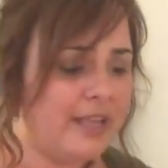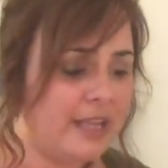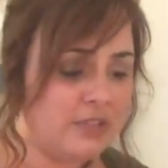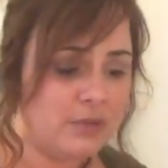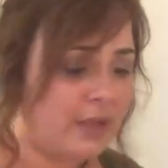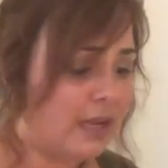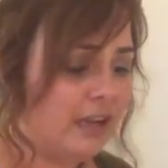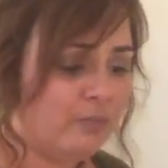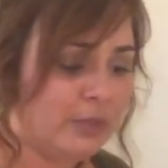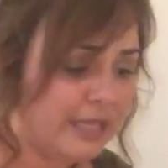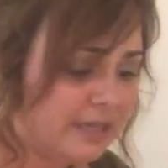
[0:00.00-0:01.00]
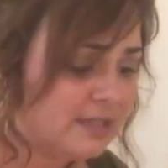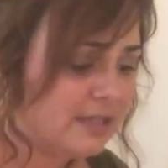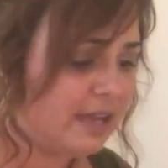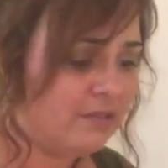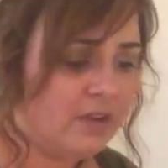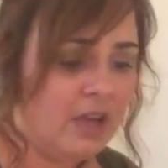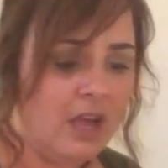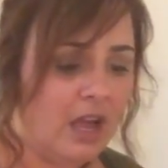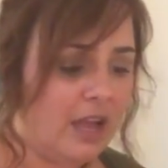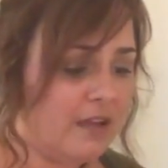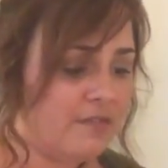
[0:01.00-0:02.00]
I can't do that. I have plans. I
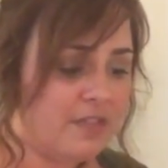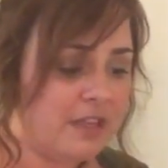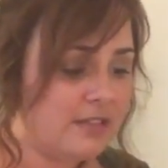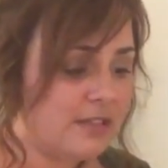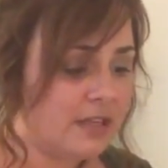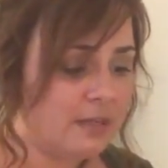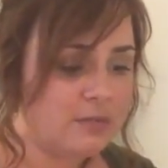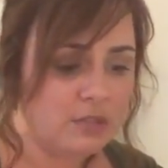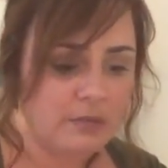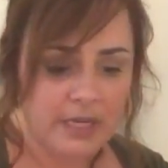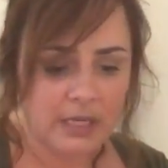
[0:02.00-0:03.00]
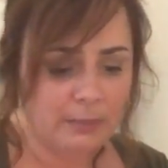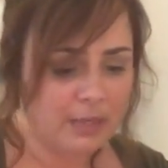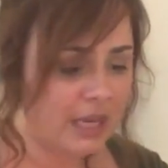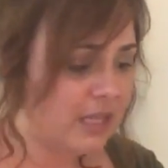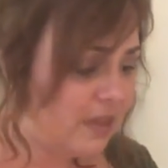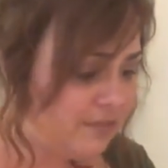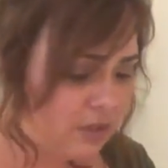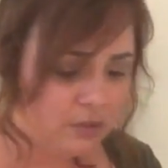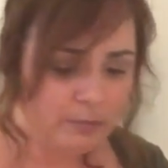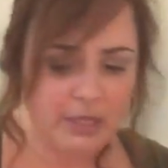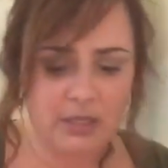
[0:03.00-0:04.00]
have things that I'm doing. I mean, I love
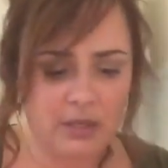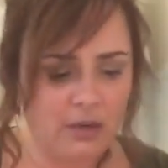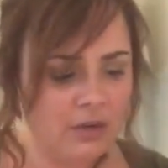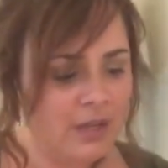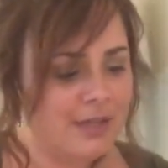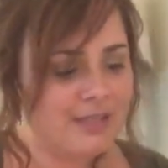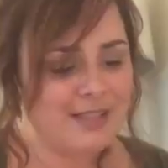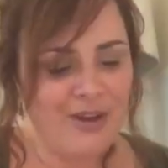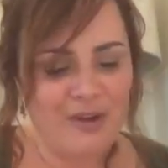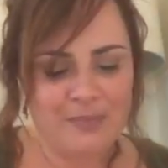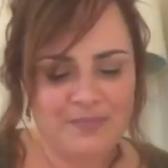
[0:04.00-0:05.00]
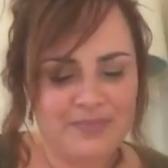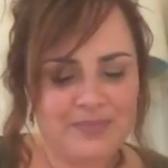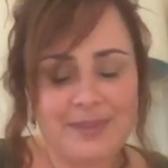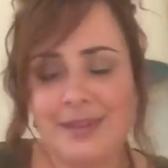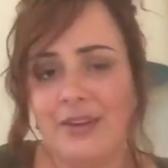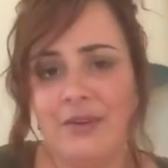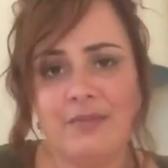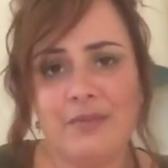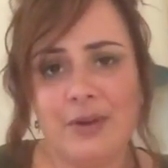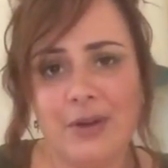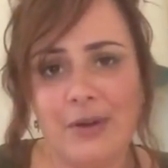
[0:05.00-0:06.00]
you, but so
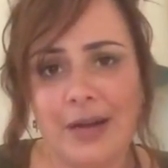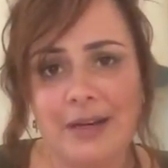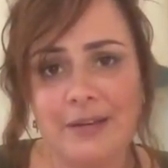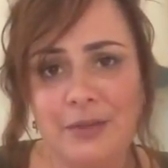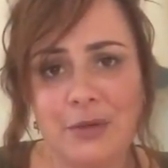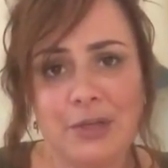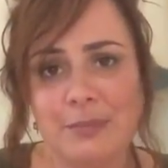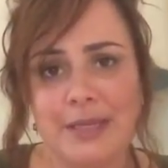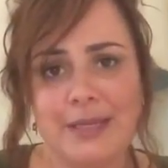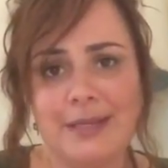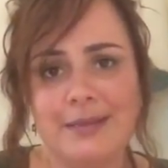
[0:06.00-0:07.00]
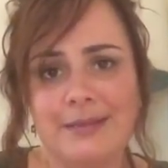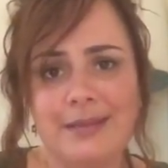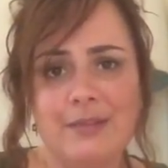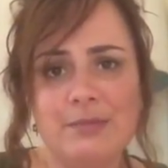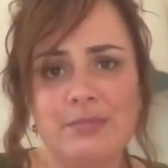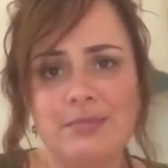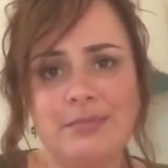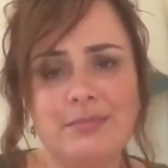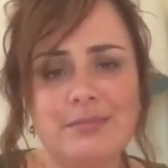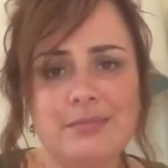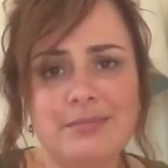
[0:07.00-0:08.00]
Virgo, if you're committed, give him
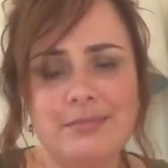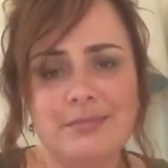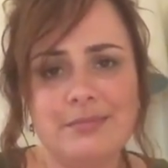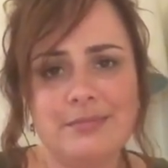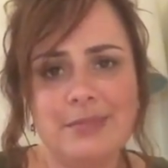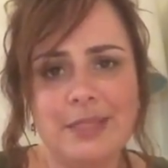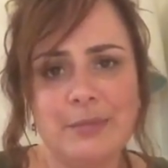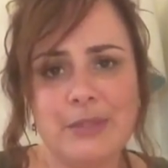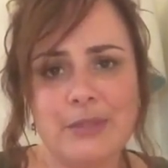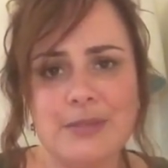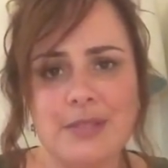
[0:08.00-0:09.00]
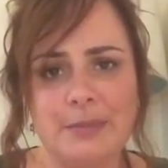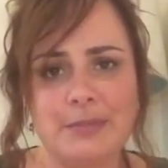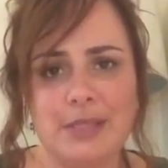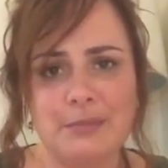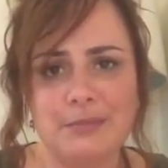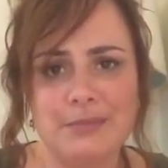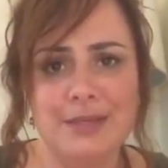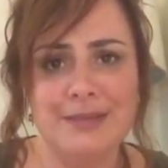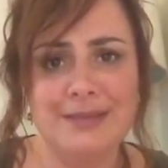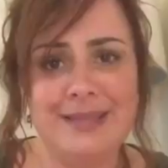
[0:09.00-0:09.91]
a little something.